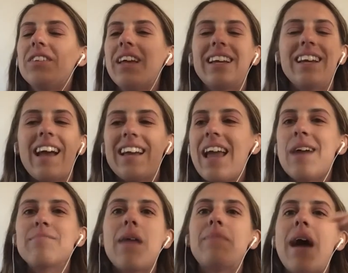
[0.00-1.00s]
Like I
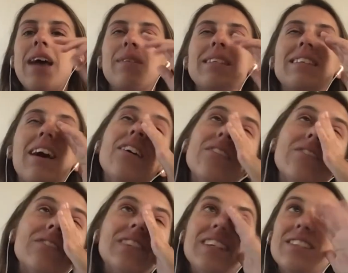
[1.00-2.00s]
can't bypass myself
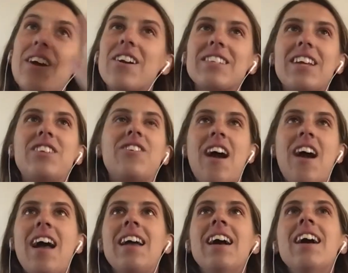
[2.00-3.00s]
as hard as I try.